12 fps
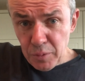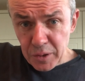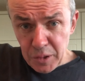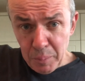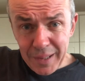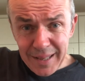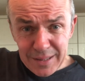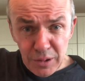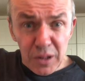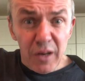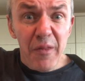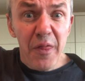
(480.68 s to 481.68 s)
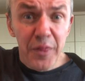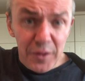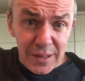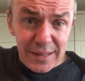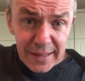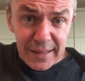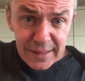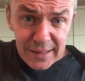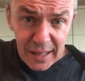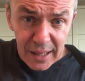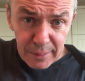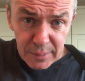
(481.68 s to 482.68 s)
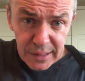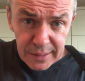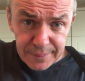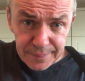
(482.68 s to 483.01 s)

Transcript: one you play a total of 13 times.